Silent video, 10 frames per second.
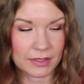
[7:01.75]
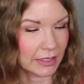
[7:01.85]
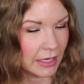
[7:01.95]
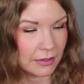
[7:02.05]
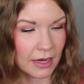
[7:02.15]

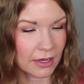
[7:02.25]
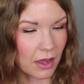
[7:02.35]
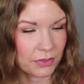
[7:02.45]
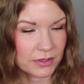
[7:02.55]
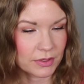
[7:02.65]
Again, I
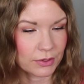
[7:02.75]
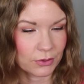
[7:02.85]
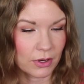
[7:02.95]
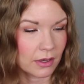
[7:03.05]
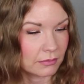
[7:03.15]
got this
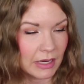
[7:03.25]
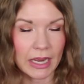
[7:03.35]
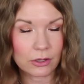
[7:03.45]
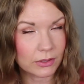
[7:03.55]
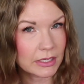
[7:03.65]
under an
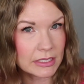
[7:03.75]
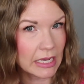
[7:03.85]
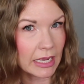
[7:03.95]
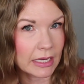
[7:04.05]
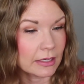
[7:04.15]

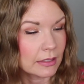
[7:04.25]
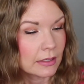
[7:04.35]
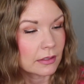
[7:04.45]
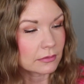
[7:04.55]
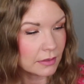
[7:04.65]
Erinde
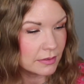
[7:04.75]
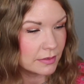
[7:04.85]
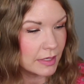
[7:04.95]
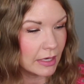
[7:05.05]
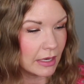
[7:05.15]

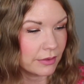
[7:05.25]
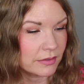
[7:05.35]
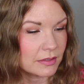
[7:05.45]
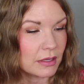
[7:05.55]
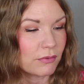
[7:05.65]
listing, and
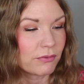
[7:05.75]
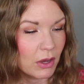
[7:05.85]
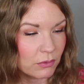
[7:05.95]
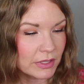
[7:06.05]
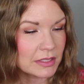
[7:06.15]
this is the
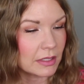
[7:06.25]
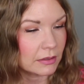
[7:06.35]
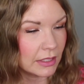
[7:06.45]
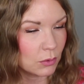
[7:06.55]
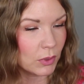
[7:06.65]
Velvet
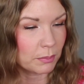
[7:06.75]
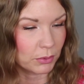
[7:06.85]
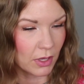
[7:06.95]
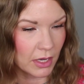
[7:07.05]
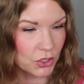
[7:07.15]
Liquid
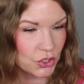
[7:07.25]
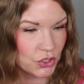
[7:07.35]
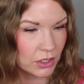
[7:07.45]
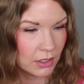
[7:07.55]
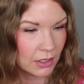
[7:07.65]

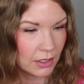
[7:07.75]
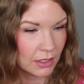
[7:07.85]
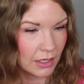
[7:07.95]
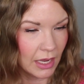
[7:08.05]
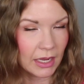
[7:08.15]
Blush,
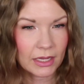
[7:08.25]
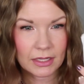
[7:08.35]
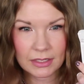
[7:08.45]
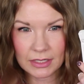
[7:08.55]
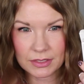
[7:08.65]

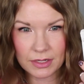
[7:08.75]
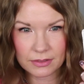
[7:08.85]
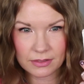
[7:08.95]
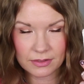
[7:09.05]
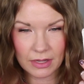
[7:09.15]
and it
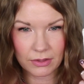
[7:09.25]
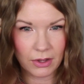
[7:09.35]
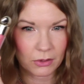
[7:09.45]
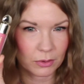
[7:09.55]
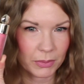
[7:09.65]
doesn't say the
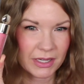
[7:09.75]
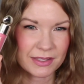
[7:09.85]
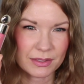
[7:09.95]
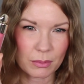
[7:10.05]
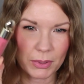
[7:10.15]
color, but
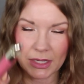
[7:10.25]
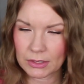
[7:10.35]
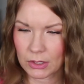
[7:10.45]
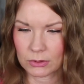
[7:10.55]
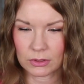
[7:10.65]
it's the
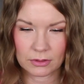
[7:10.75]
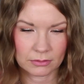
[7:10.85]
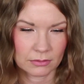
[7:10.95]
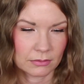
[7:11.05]
pink color.